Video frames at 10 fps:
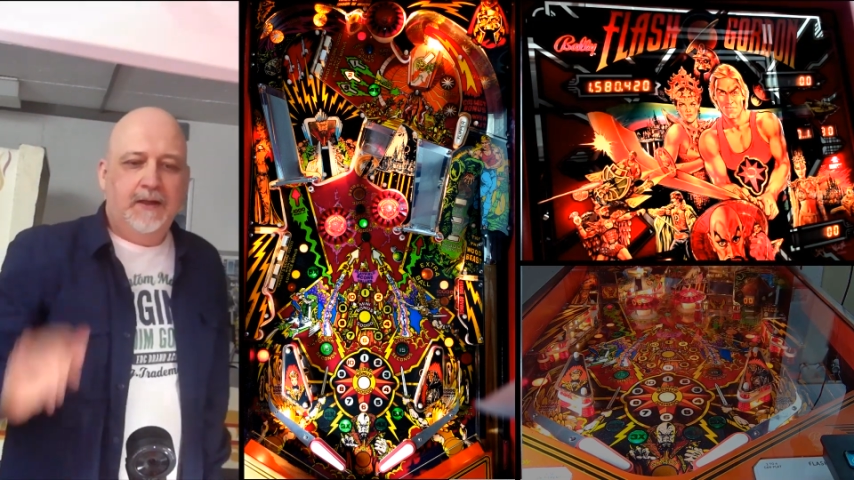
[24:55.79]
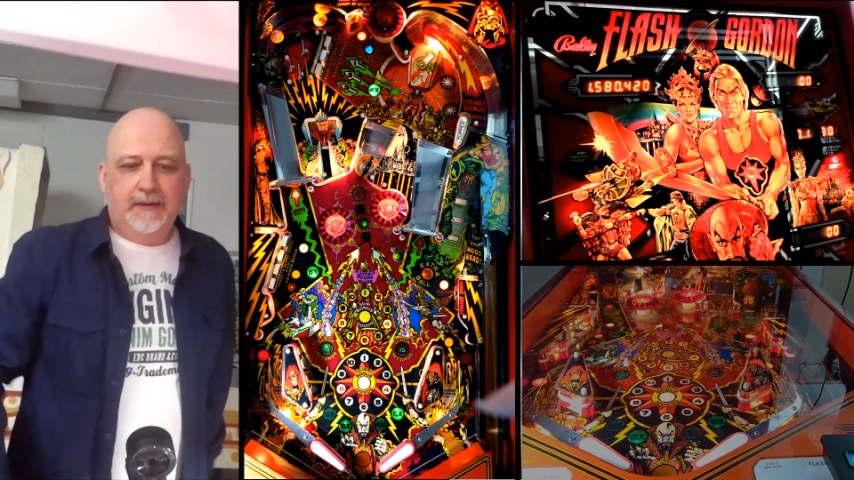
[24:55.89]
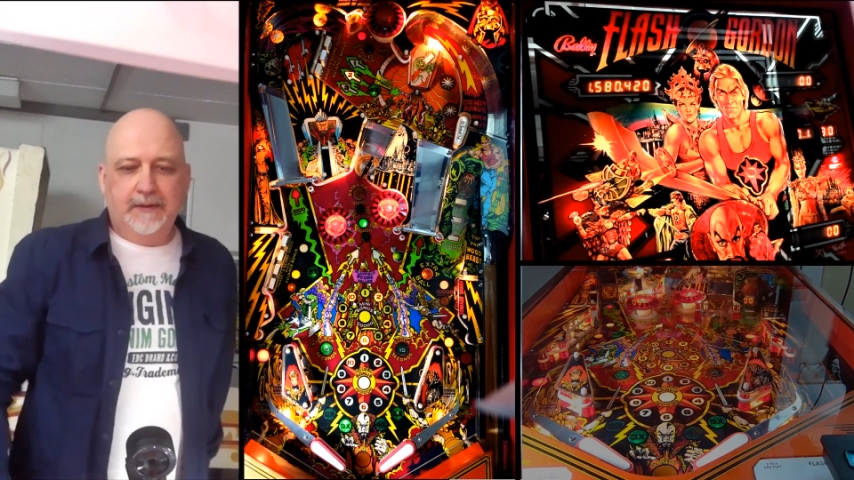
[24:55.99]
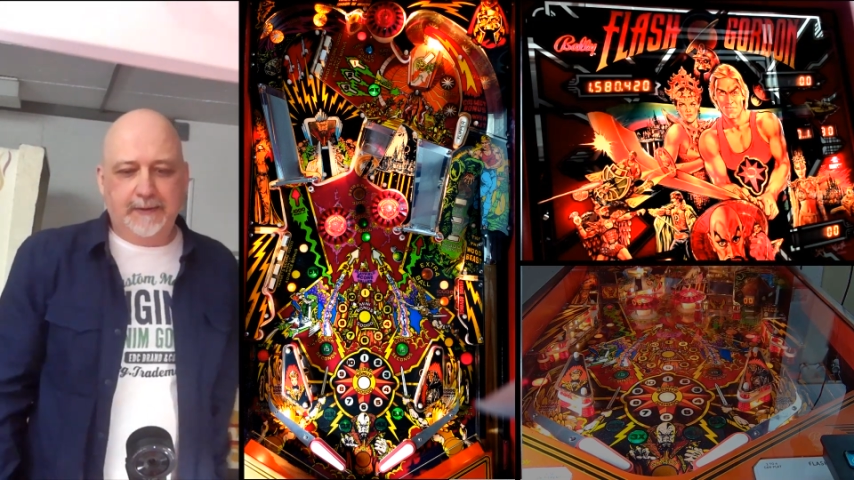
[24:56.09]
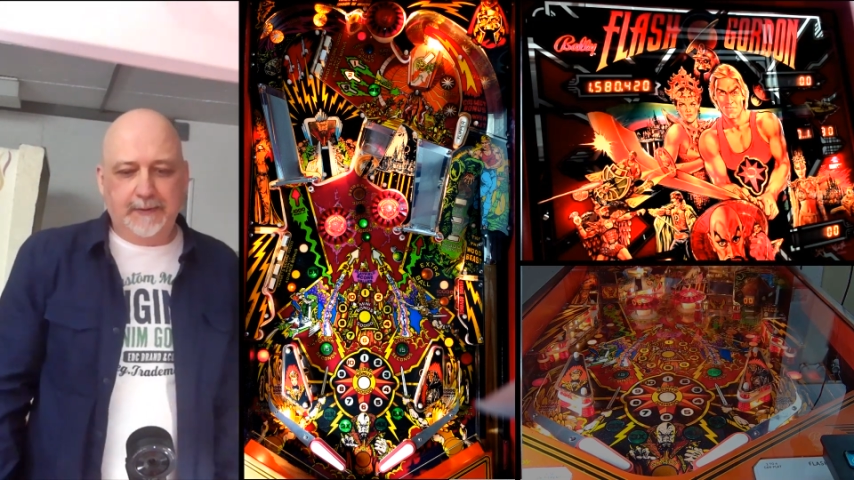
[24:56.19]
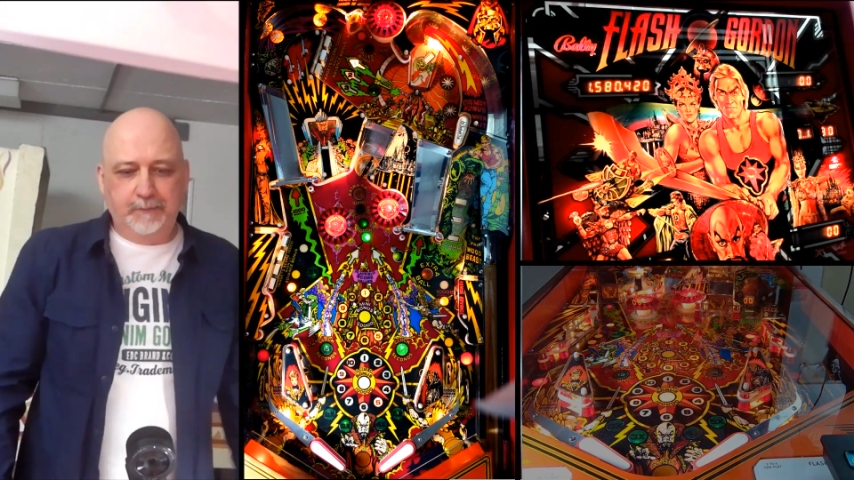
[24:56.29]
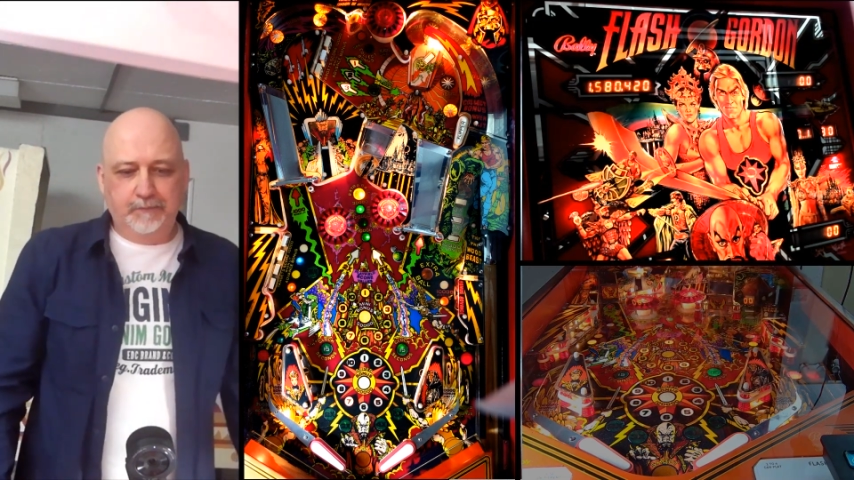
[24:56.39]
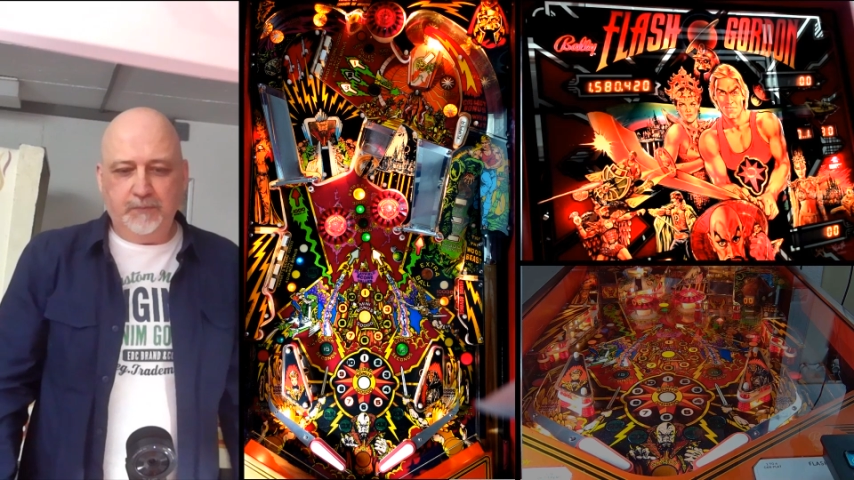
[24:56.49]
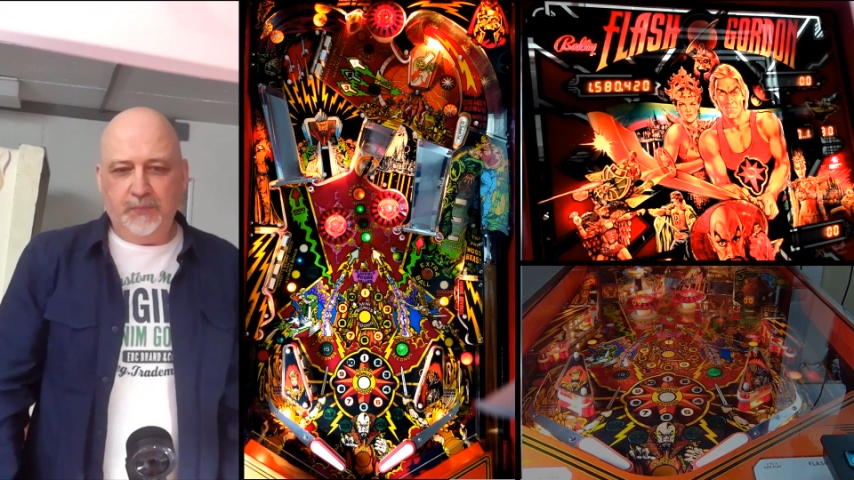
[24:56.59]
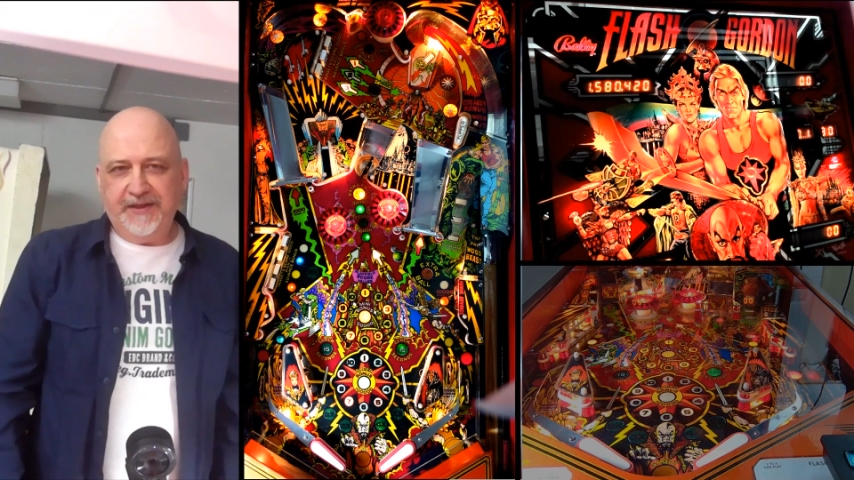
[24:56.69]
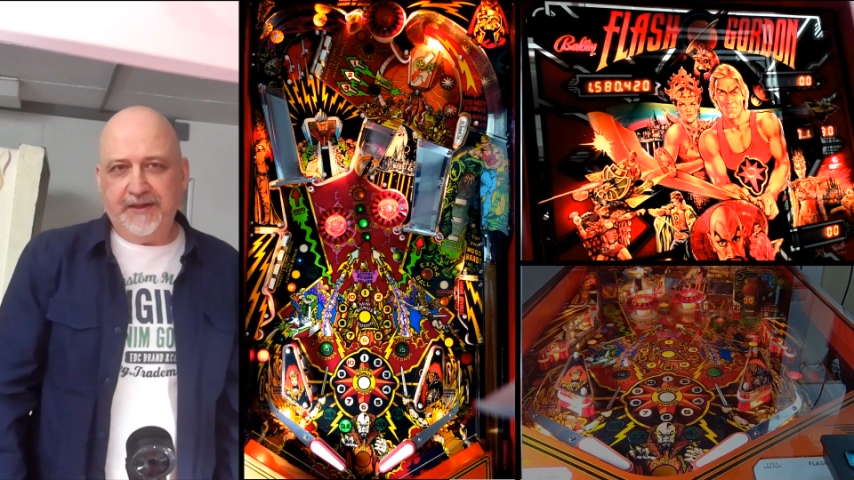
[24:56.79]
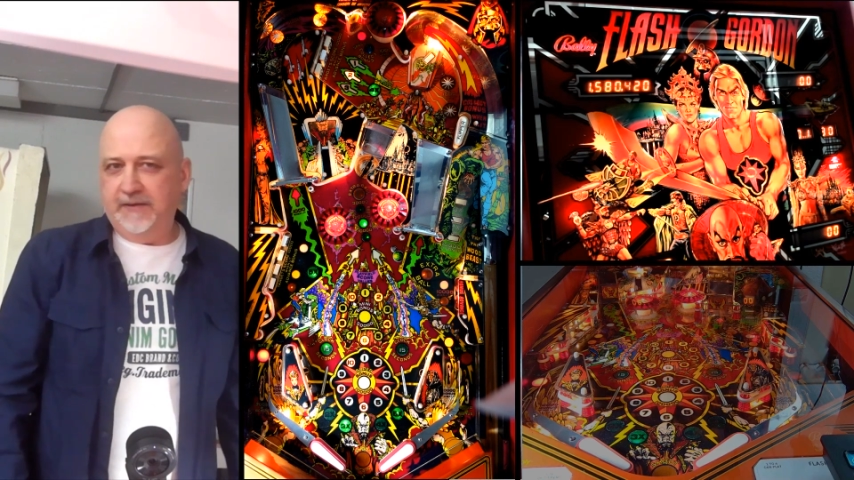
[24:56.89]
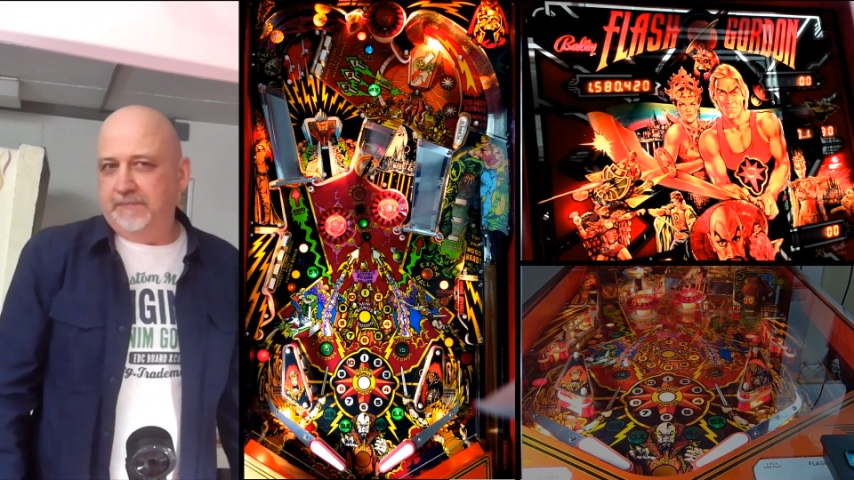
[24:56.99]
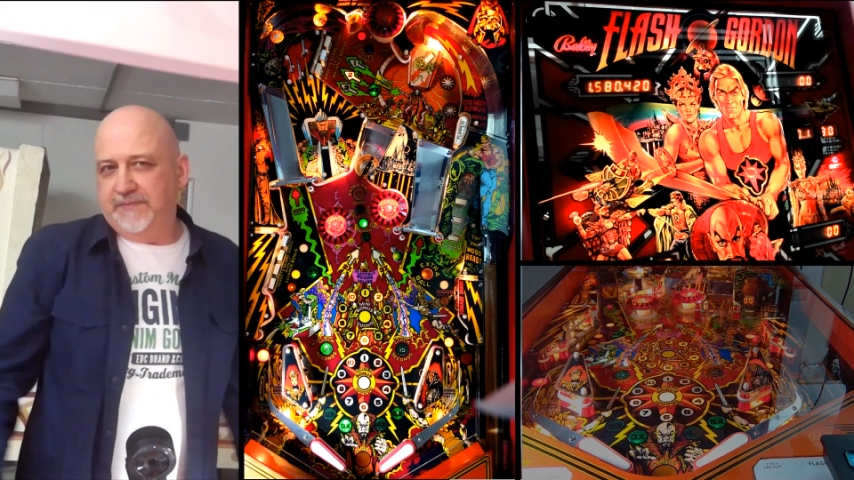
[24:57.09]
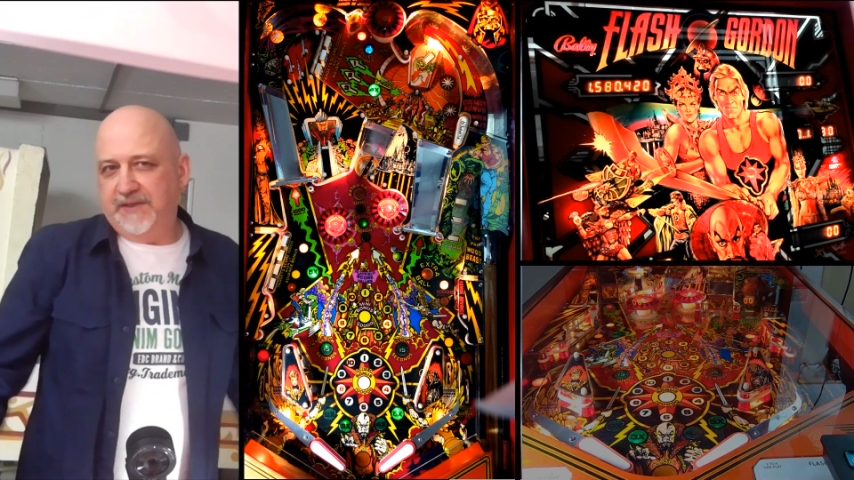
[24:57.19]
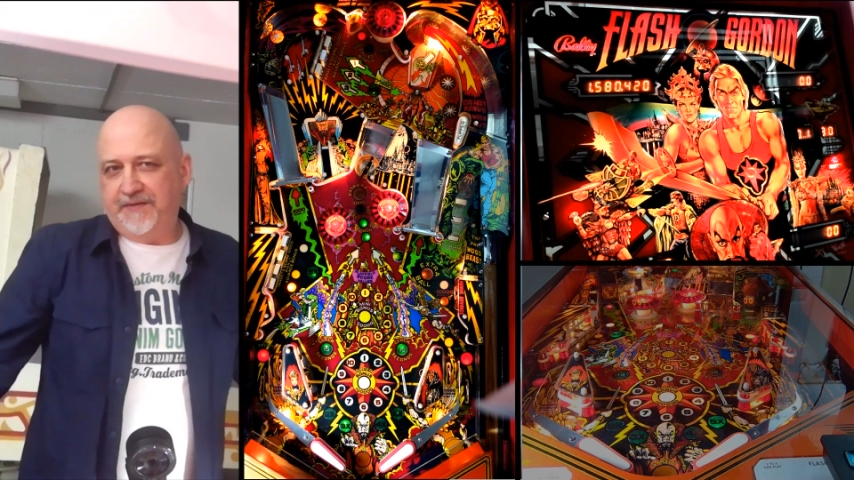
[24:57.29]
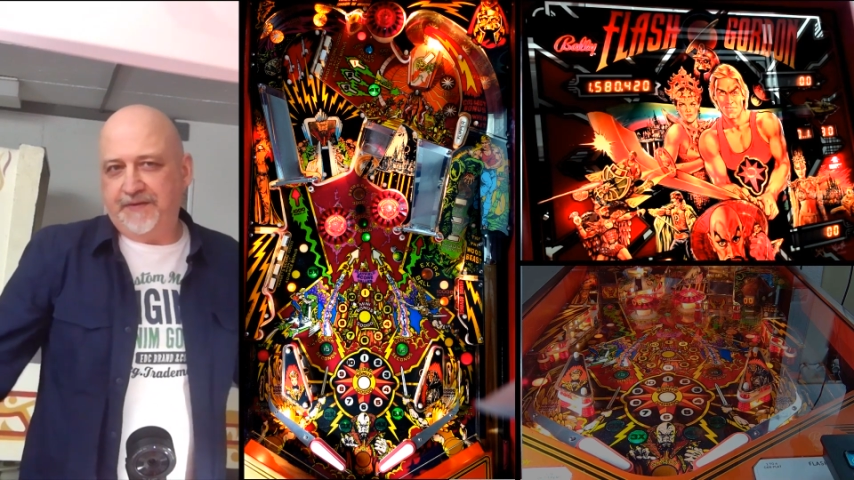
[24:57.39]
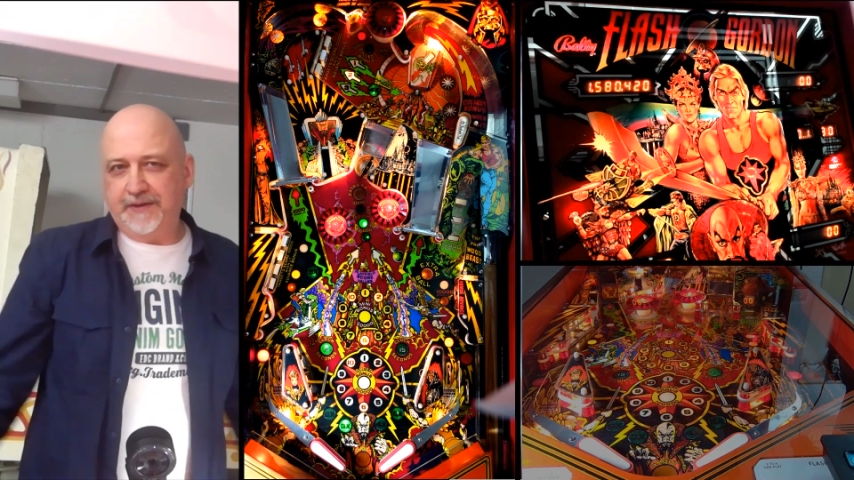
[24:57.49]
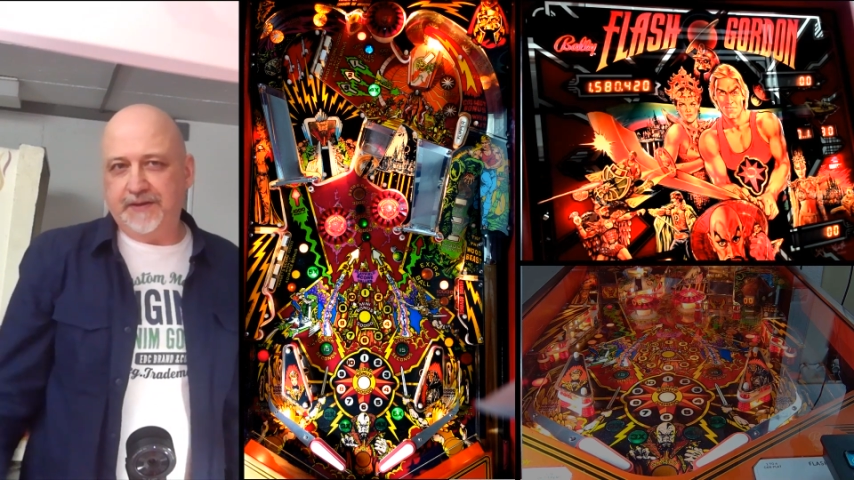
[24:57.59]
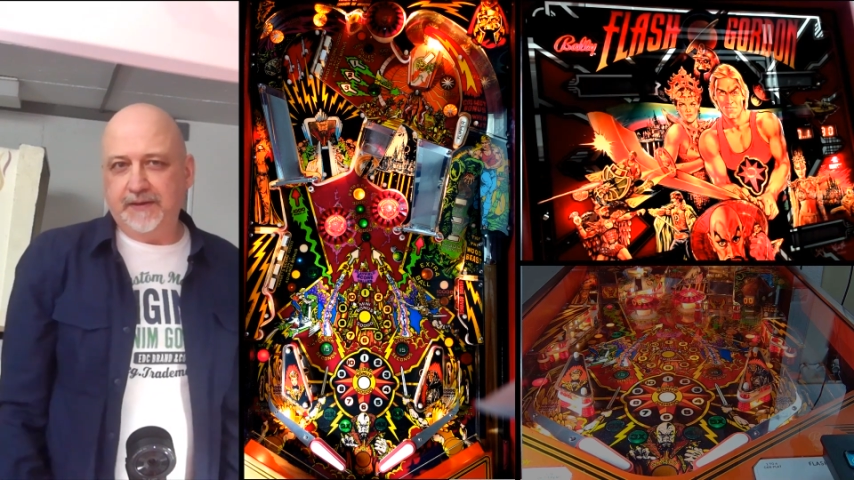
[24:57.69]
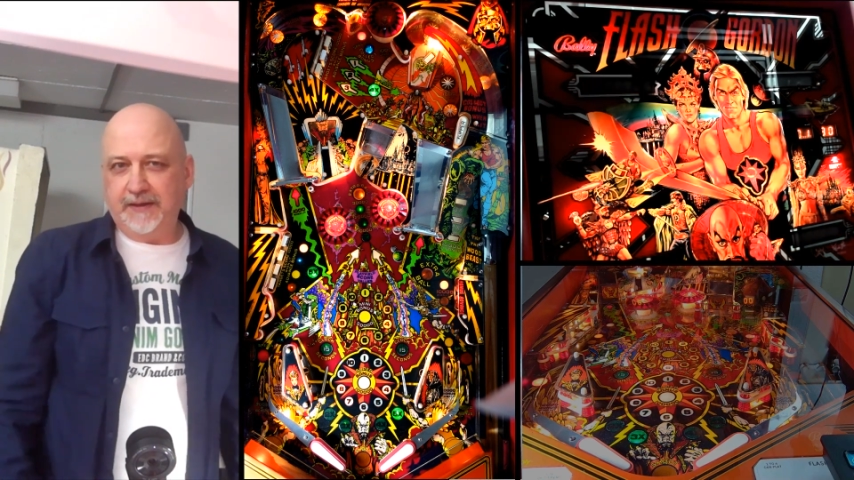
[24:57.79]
Yeah, that's it.